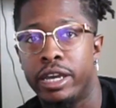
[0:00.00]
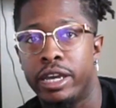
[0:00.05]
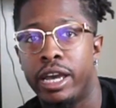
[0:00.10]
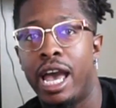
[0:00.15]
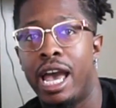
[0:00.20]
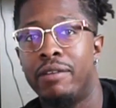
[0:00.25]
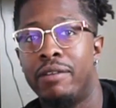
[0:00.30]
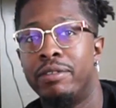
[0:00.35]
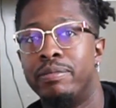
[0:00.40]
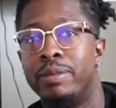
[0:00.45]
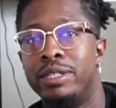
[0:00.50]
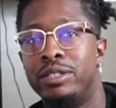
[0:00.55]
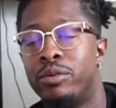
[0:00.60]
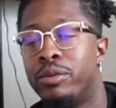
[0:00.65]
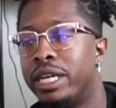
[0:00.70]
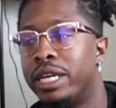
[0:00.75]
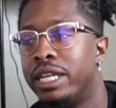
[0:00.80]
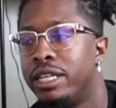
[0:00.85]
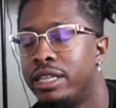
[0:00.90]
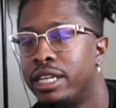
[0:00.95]
I haven't been
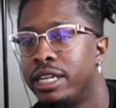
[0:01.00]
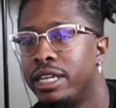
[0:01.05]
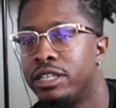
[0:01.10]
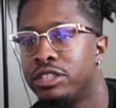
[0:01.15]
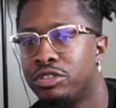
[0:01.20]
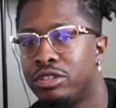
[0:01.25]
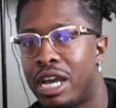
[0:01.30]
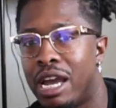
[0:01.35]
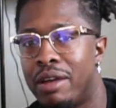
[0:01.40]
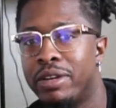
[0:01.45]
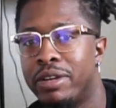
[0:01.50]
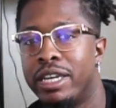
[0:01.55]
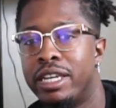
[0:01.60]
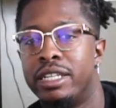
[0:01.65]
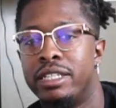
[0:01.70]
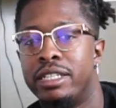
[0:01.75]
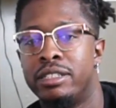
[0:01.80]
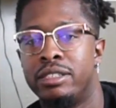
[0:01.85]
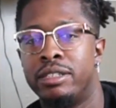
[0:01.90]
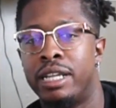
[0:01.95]
doing anything extravagant,
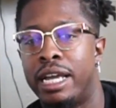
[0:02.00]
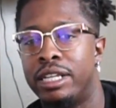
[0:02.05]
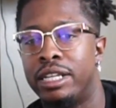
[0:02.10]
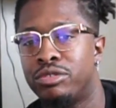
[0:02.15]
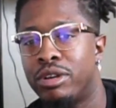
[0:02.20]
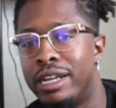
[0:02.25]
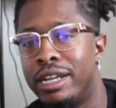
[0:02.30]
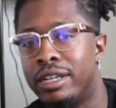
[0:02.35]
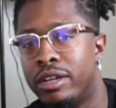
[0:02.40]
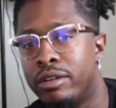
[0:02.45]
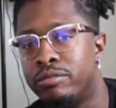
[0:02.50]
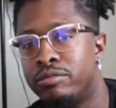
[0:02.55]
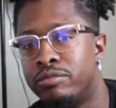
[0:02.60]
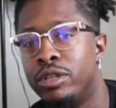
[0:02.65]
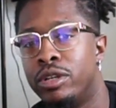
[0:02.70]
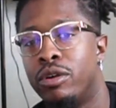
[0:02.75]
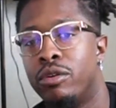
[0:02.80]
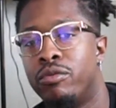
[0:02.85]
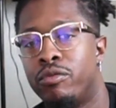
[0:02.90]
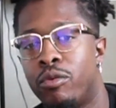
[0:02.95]
not trying to, you
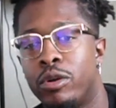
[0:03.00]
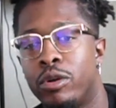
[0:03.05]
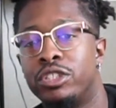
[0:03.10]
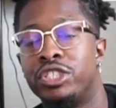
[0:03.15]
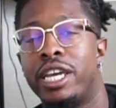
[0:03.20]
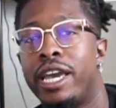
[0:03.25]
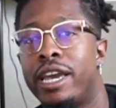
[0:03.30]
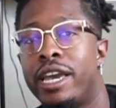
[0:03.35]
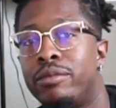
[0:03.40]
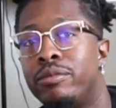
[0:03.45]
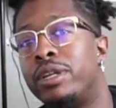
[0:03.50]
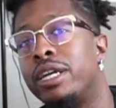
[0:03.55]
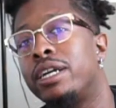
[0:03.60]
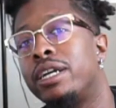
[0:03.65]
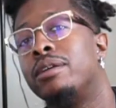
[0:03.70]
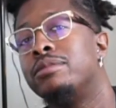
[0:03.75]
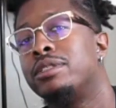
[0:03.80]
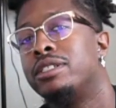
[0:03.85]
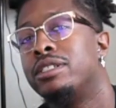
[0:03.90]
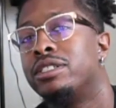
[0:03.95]
know, forge ahead when it
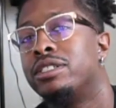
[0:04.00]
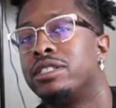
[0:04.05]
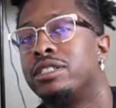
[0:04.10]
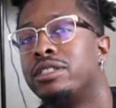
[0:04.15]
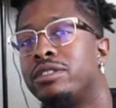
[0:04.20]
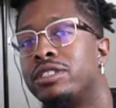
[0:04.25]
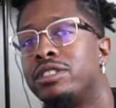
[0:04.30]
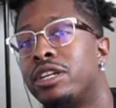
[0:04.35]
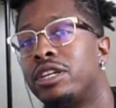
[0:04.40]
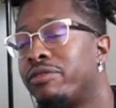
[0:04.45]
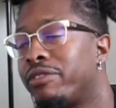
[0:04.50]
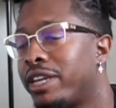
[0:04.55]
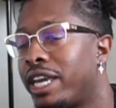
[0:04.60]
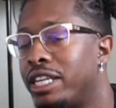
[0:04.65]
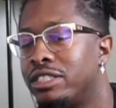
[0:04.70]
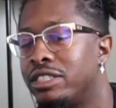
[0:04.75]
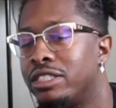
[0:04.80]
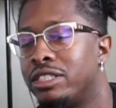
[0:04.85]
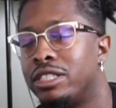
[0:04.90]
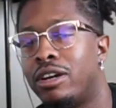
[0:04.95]
comes to the
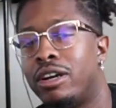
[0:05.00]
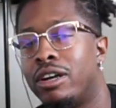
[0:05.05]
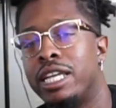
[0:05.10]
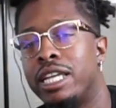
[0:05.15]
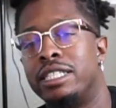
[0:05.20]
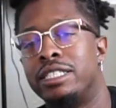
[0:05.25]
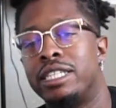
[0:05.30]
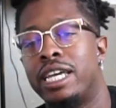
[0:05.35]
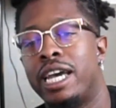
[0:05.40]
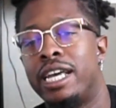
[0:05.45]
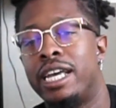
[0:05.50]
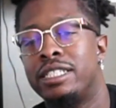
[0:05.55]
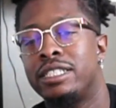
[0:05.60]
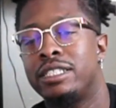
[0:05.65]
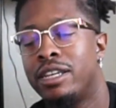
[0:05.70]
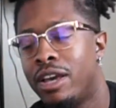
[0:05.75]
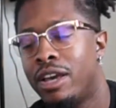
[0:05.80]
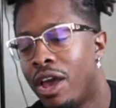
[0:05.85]
certifications and all that jazz.